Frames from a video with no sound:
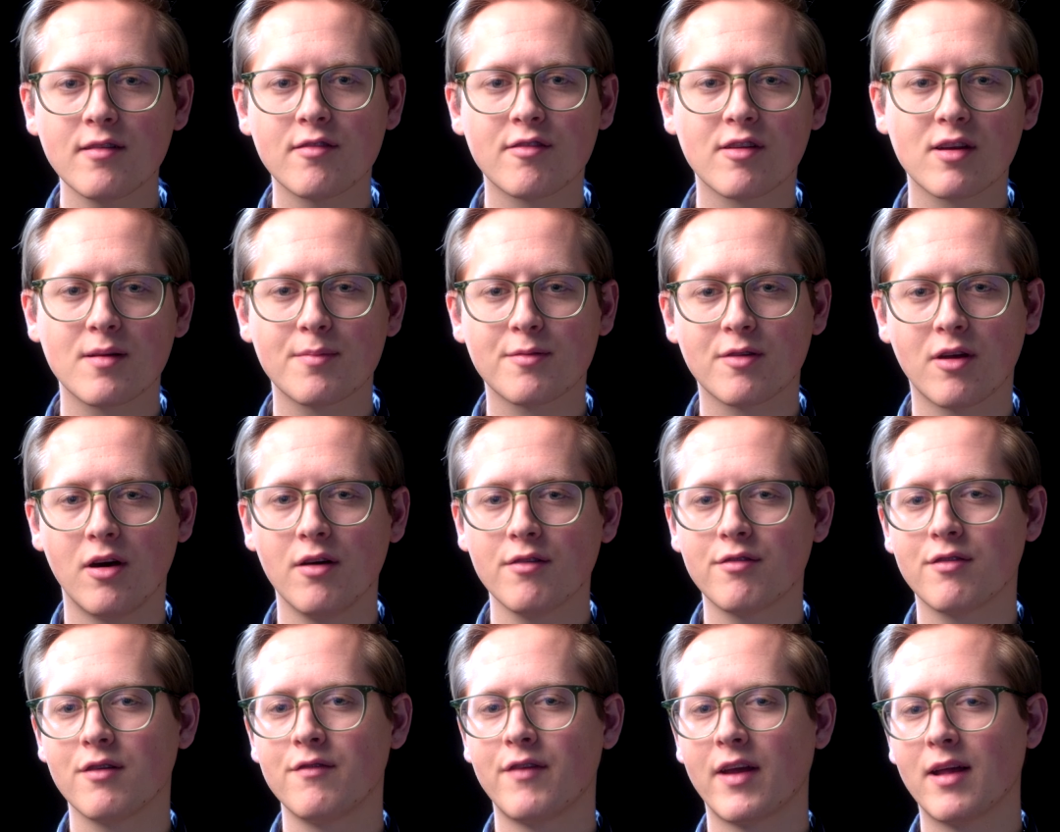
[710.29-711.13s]
syrups are
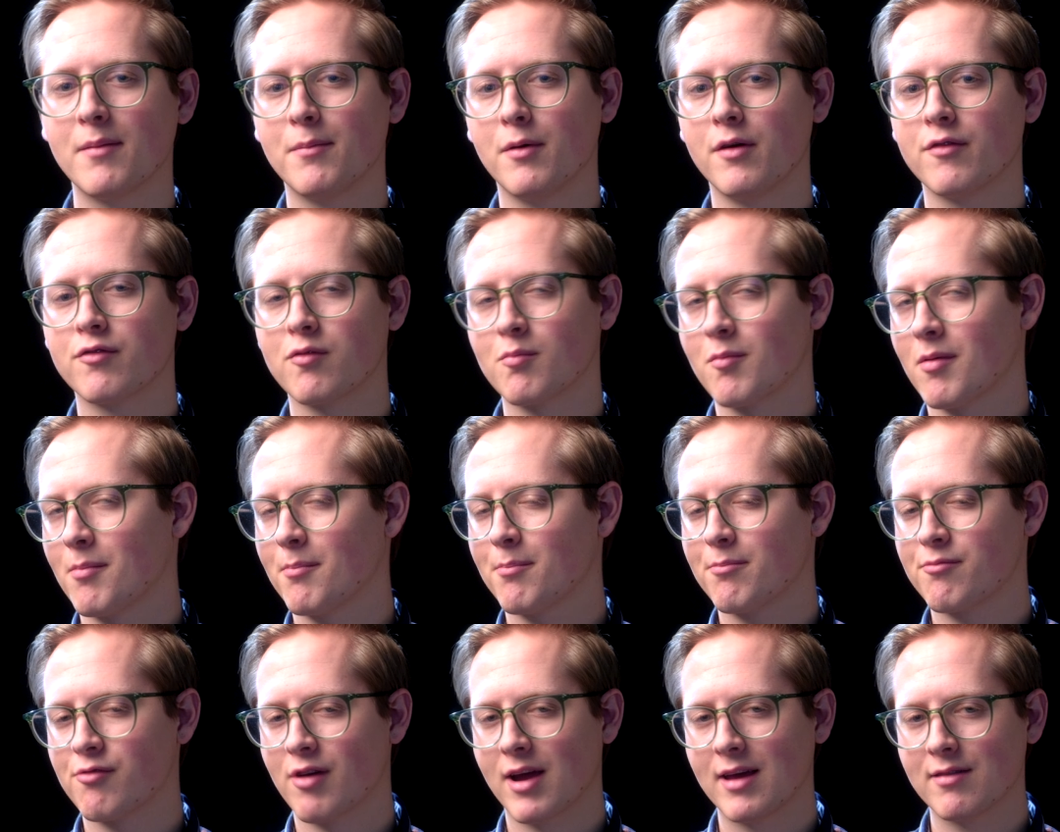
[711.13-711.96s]
also available from
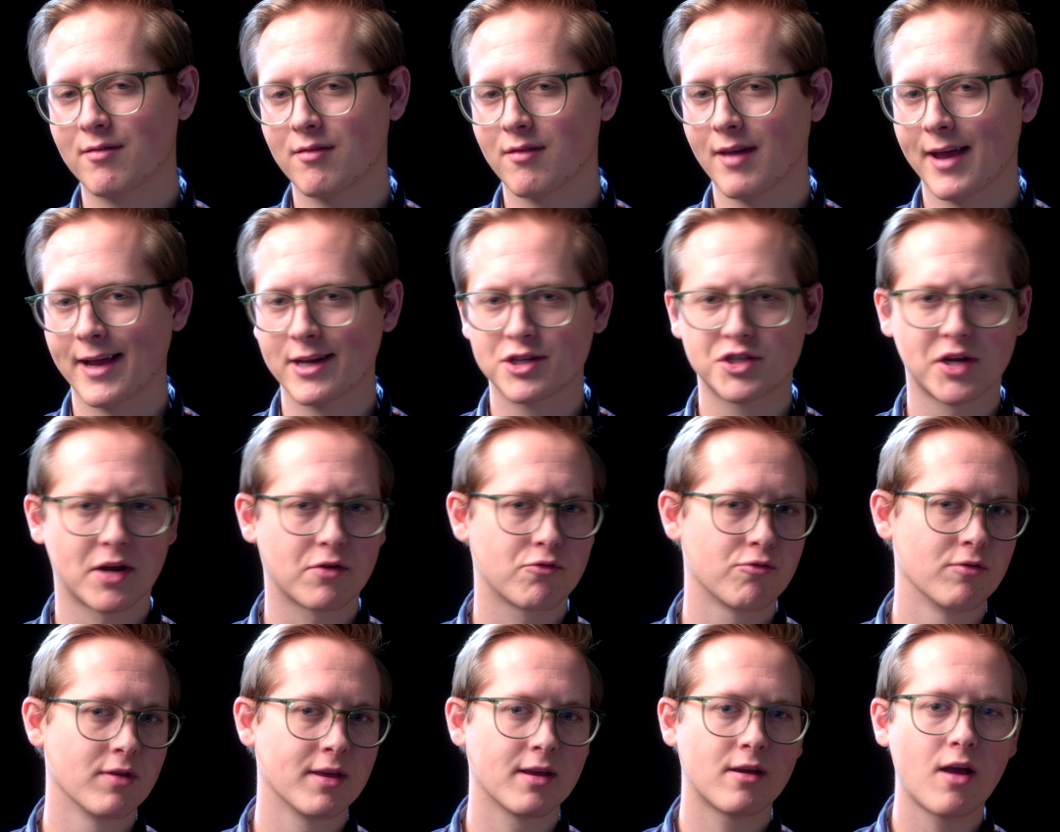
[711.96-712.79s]
brands like Jack
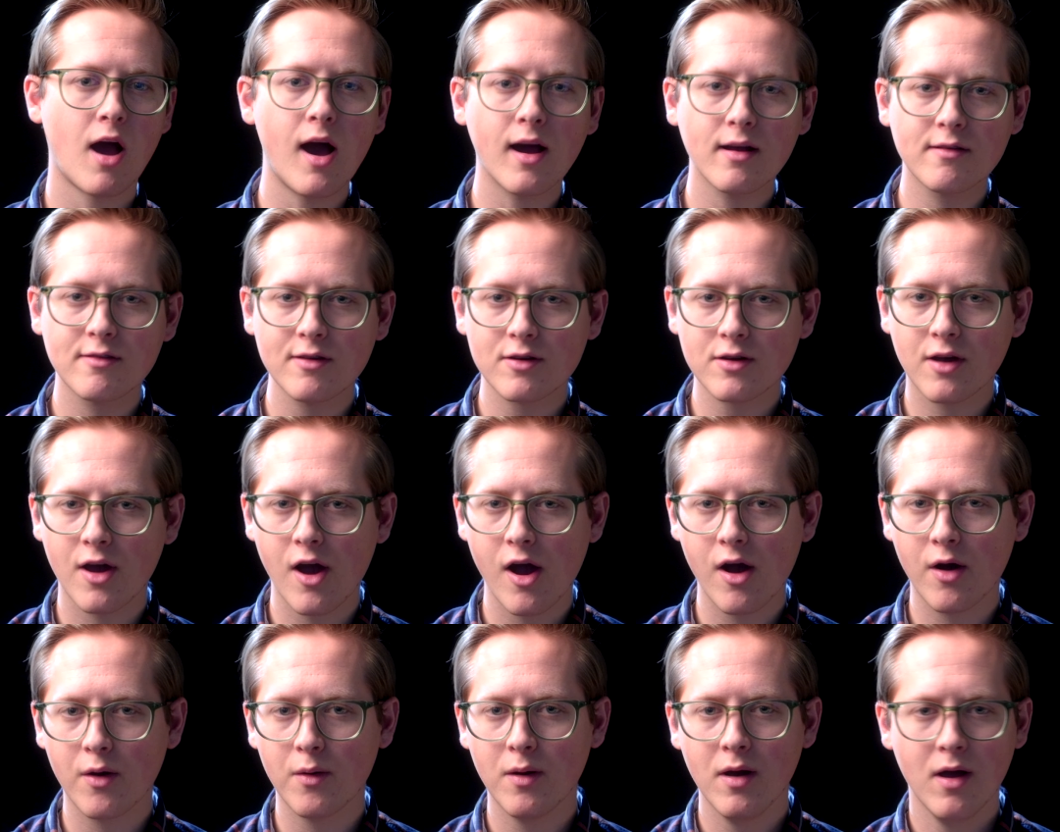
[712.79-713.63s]
Rudy Cocktail
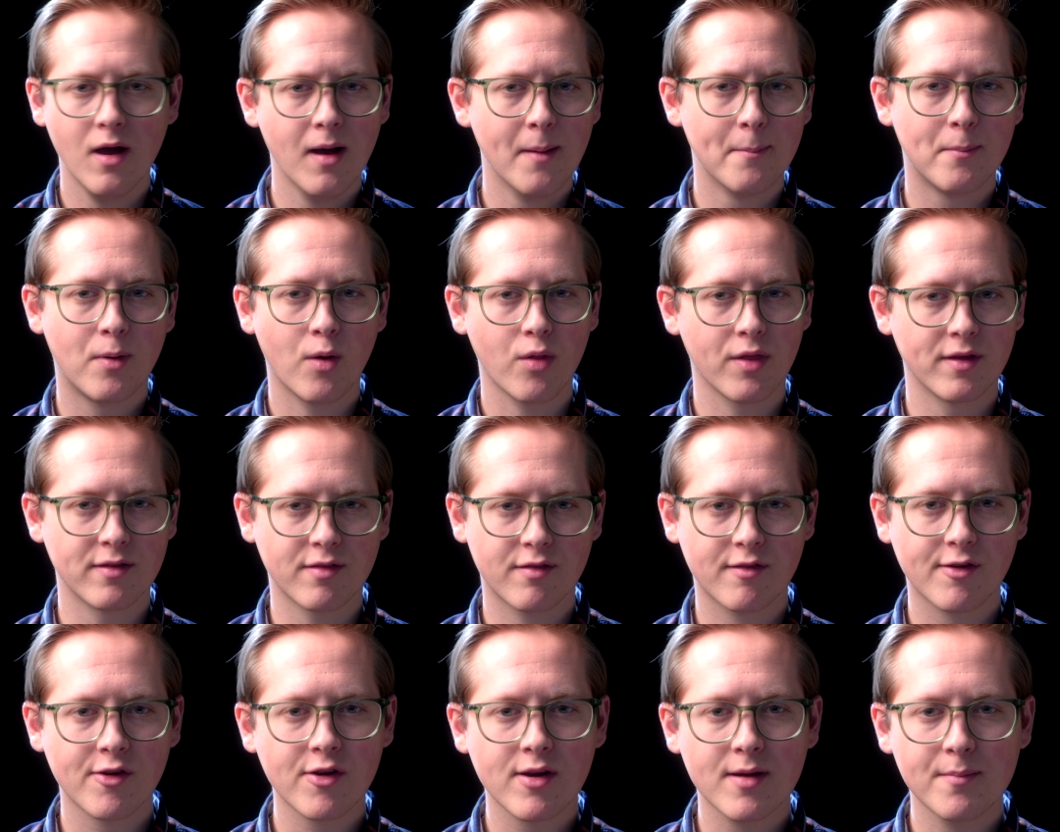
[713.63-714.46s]
Co., Portland
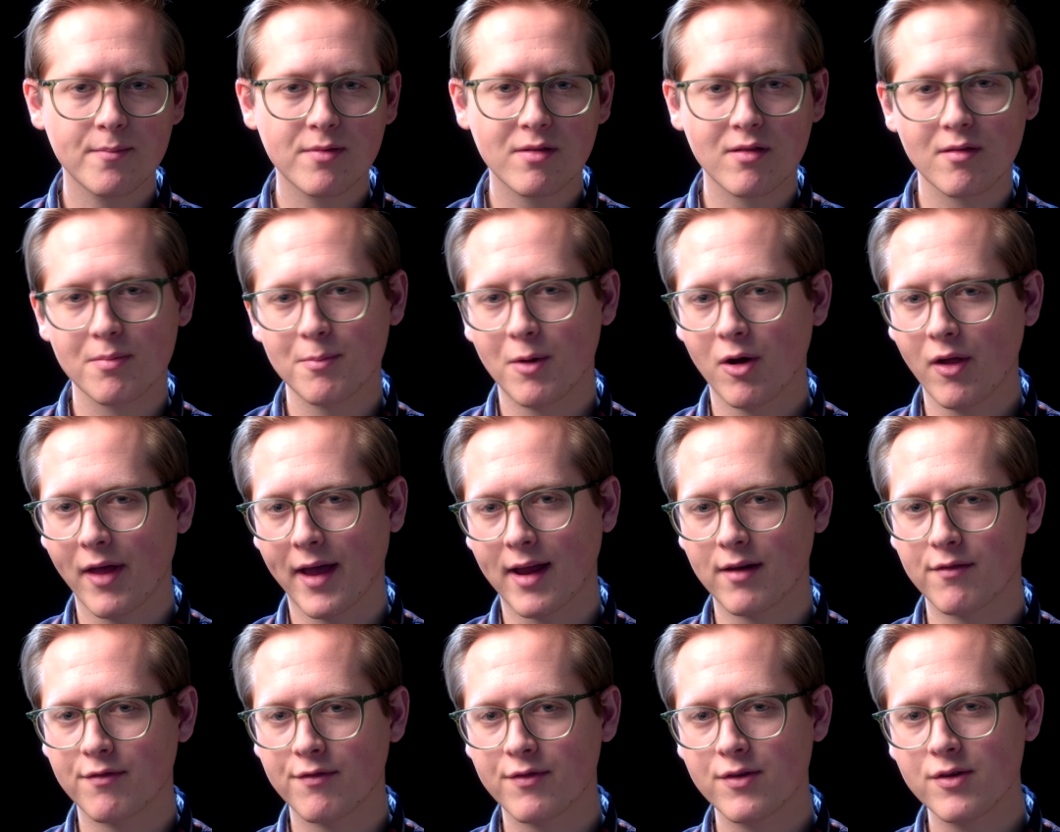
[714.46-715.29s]
Syrups, Small
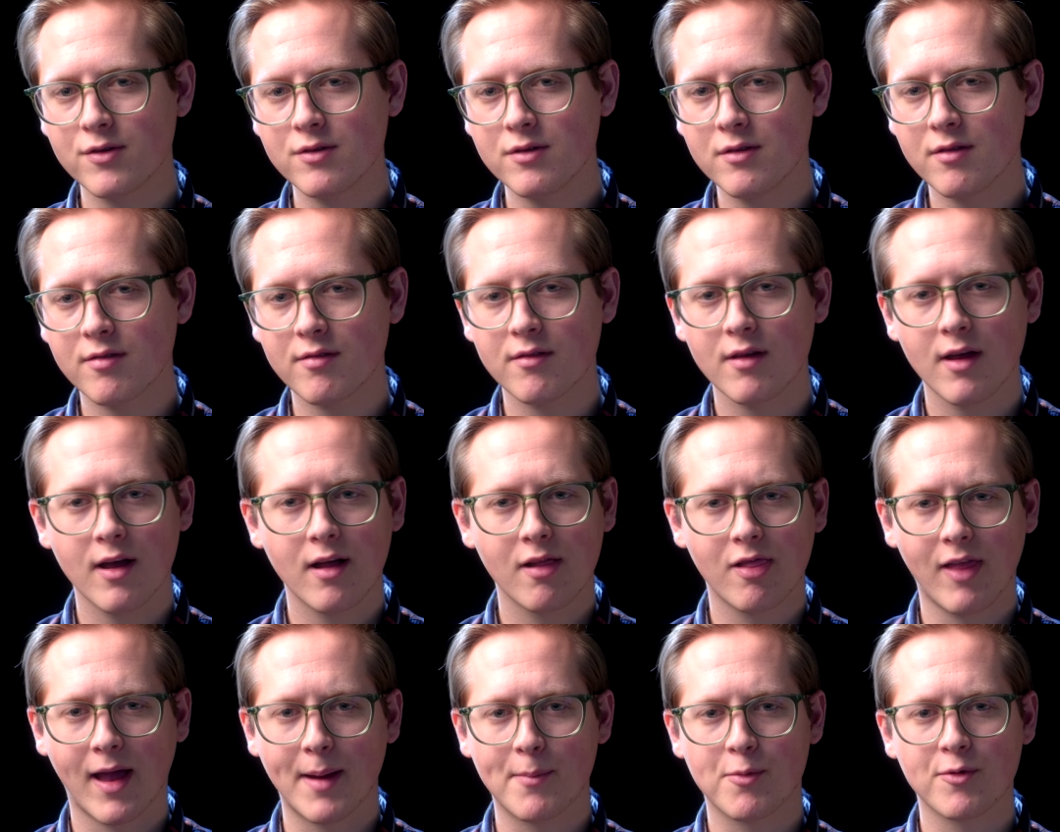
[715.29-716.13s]
Hand Foods,
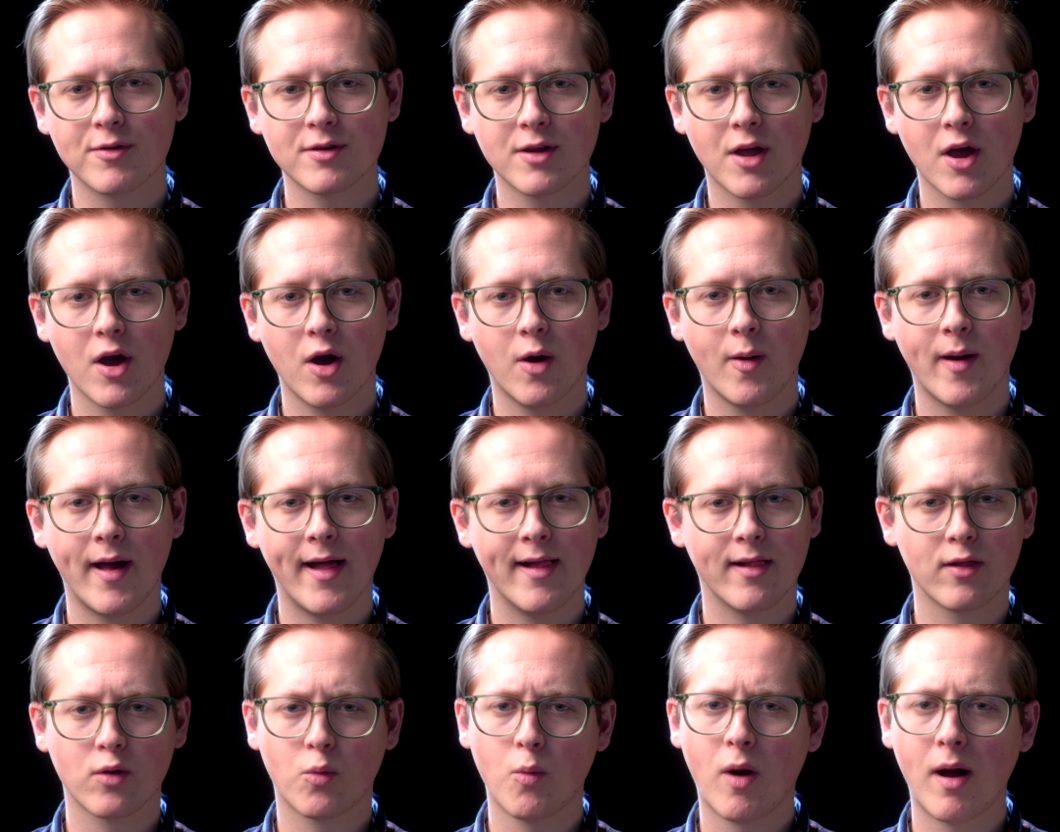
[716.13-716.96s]
Libre & Co.,
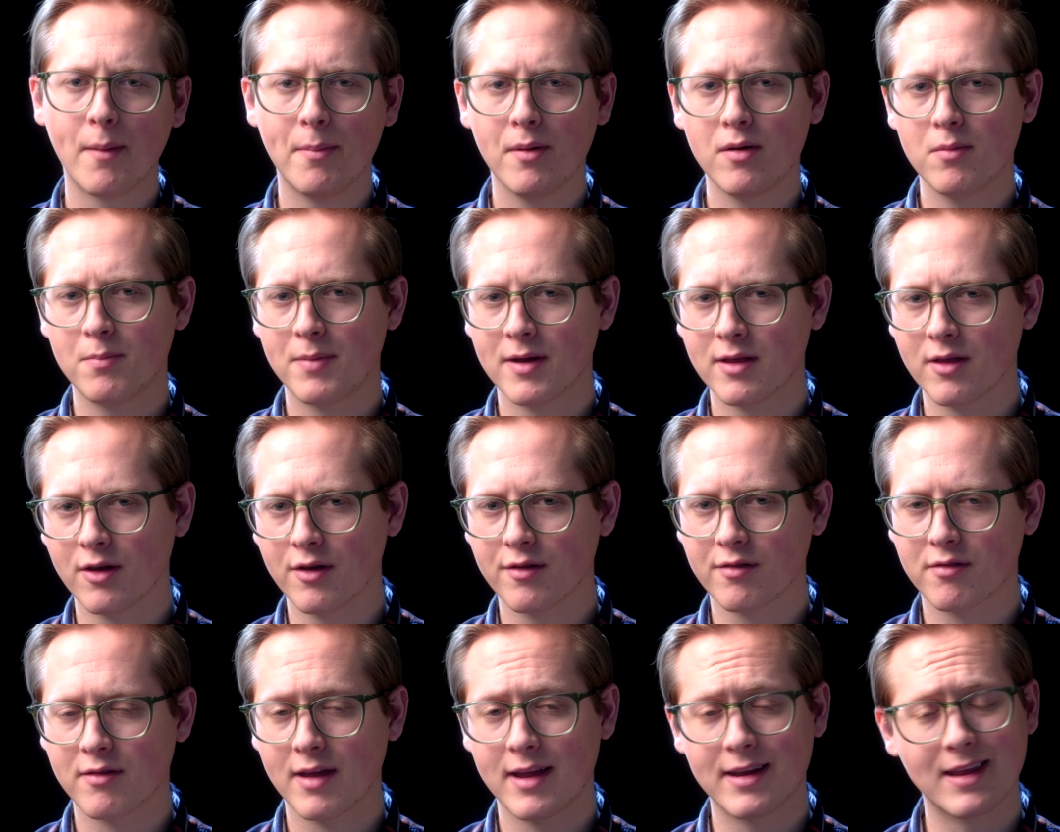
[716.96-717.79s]
El Guapo
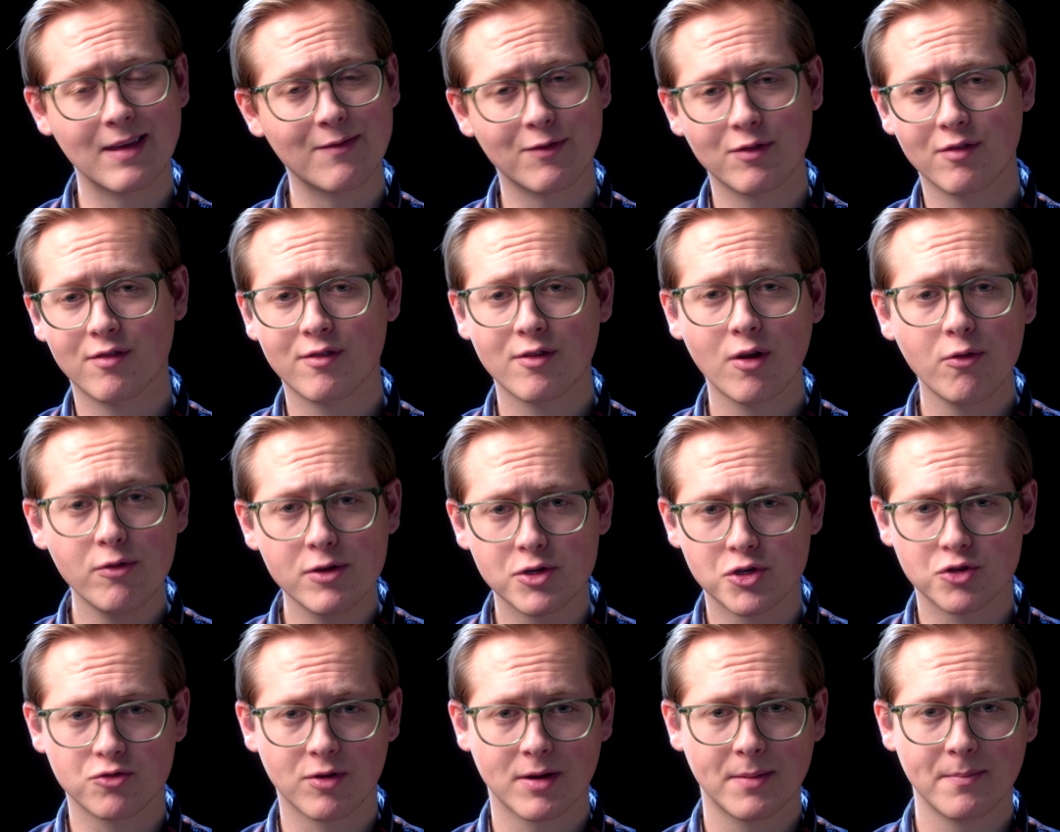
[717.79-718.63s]
Bitters, and even
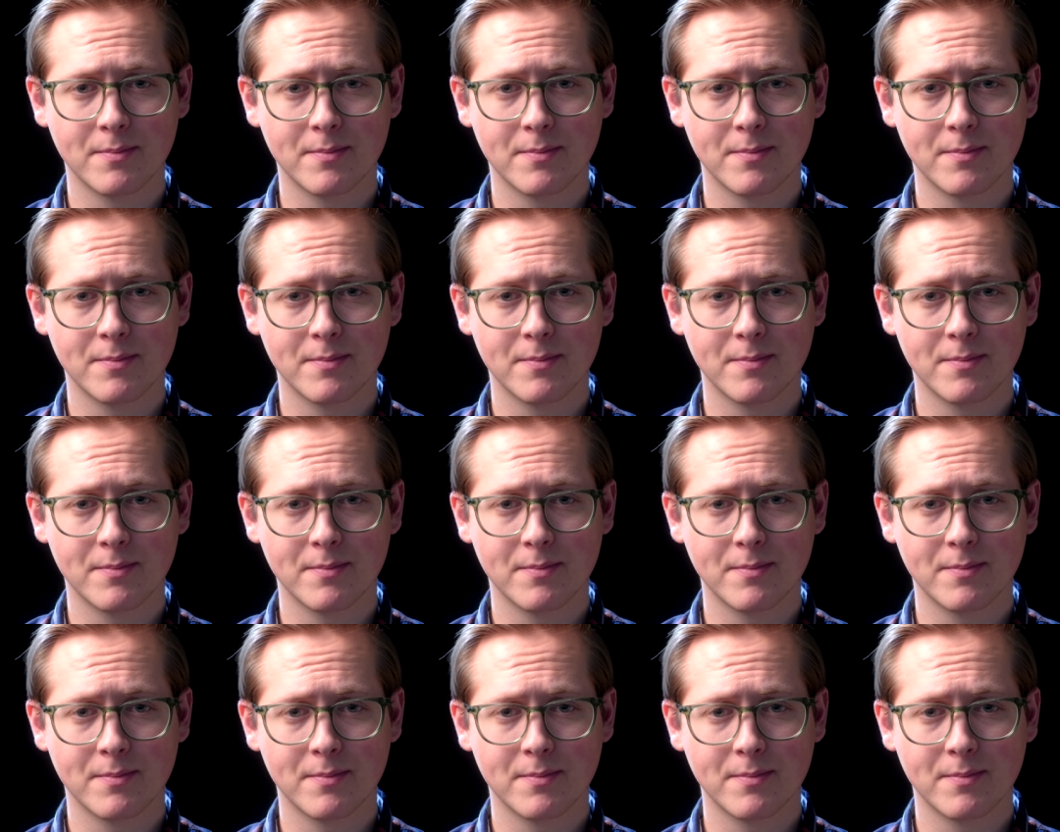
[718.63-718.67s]
SodaStream.